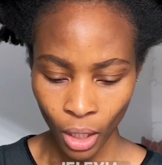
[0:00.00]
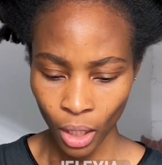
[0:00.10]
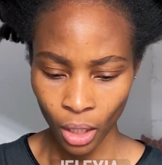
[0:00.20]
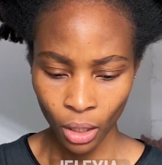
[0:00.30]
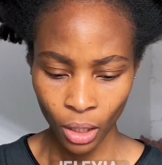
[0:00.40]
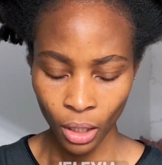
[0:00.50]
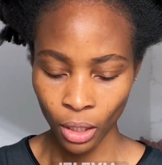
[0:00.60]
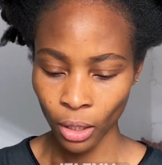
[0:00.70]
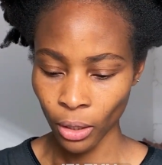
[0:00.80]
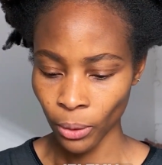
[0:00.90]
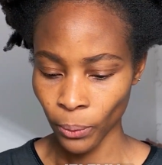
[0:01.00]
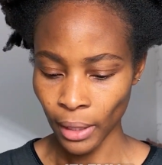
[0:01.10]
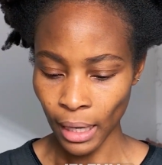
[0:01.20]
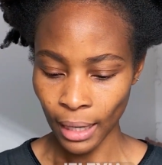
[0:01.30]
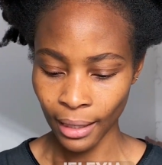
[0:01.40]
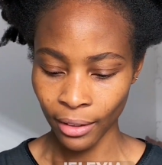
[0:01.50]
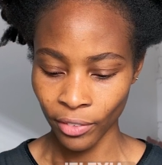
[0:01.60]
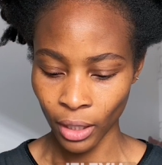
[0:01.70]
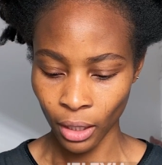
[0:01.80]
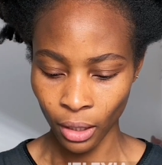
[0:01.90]
And here we have
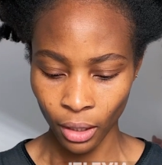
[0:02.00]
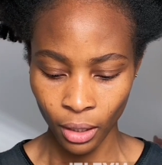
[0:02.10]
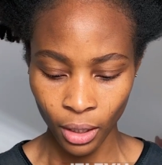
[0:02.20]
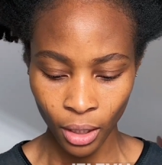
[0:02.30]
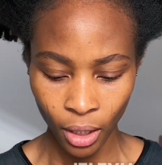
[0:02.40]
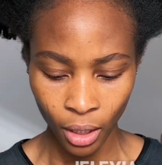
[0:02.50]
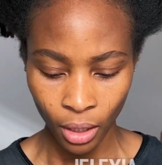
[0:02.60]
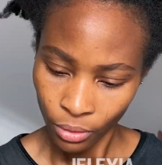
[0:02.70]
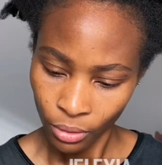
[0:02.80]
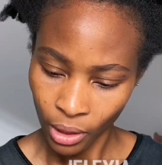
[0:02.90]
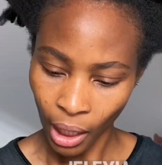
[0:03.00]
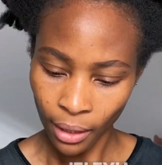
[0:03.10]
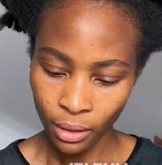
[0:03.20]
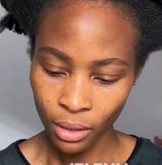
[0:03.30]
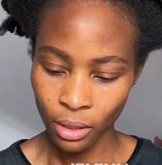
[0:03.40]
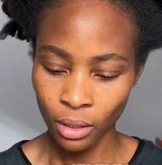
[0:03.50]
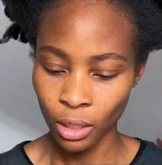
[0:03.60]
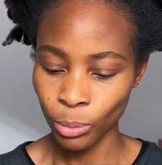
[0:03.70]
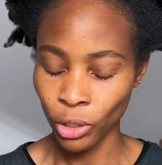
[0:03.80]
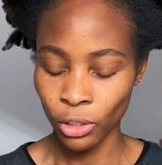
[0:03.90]
a, yeah, it's a
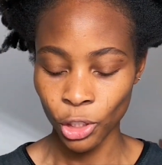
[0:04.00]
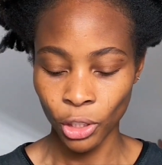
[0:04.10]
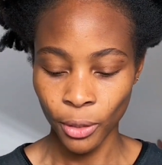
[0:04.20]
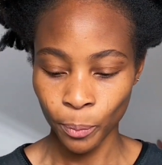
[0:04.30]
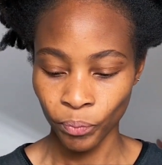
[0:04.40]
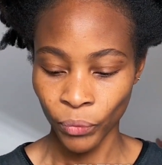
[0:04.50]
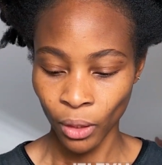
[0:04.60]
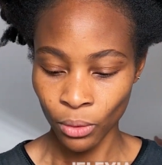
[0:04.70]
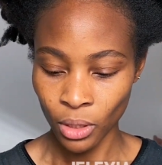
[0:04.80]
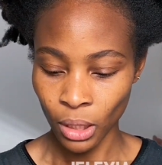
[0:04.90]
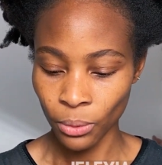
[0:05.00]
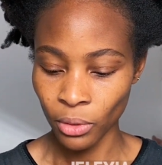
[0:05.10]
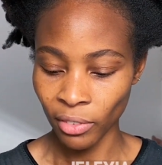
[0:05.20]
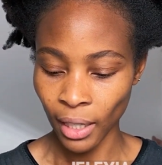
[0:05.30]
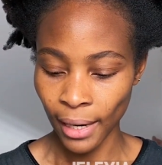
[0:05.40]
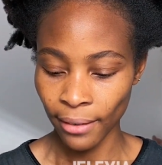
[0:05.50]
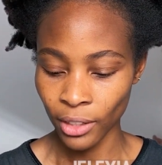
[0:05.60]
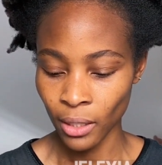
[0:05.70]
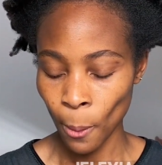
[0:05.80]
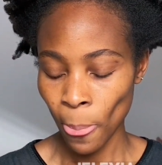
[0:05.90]
deep conditioner. It's a Revive.
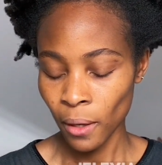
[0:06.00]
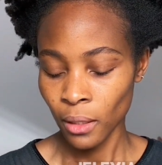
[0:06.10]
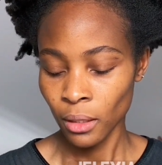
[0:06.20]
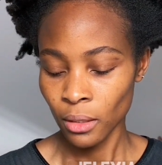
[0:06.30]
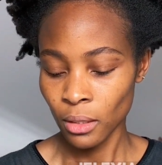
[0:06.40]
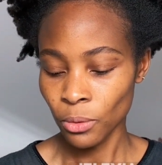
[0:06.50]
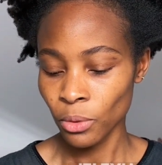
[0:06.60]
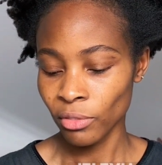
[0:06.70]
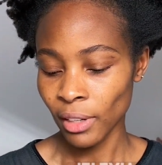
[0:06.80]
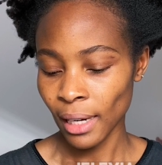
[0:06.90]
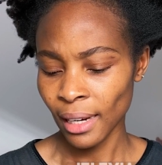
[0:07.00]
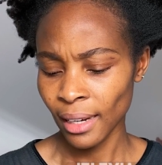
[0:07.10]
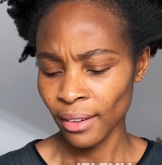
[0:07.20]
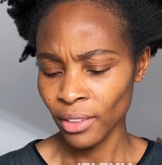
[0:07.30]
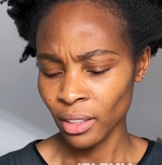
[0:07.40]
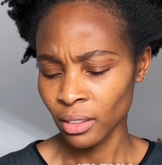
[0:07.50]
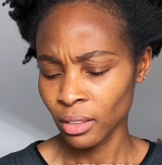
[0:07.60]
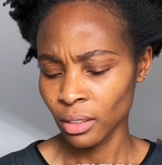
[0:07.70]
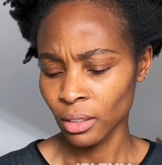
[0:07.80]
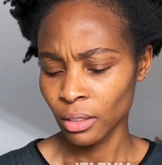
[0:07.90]
It's the Revive
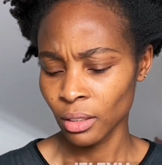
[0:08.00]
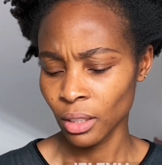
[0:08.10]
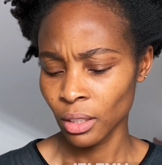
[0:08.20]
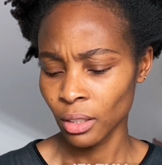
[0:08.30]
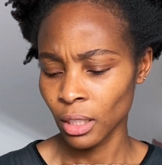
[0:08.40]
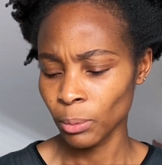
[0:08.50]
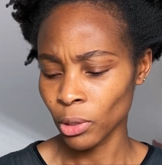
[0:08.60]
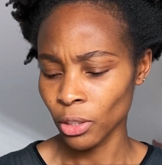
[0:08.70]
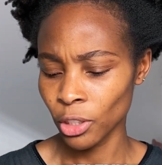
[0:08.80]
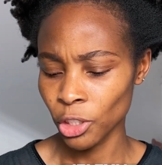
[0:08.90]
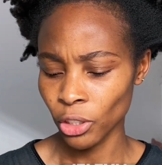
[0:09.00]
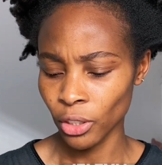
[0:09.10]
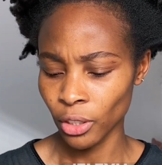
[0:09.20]
deep conditioner.